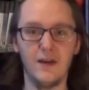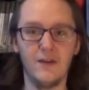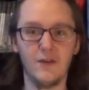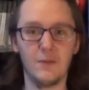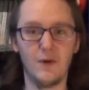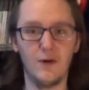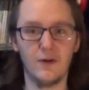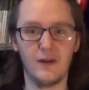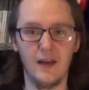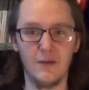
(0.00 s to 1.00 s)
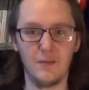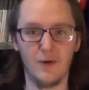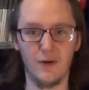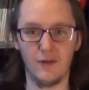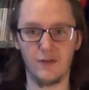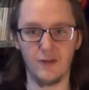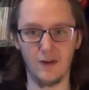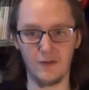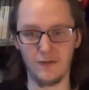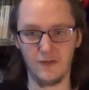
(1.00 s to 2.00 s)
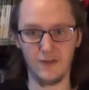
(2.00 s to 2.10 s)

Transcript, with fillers: Even more Game Boy stuff.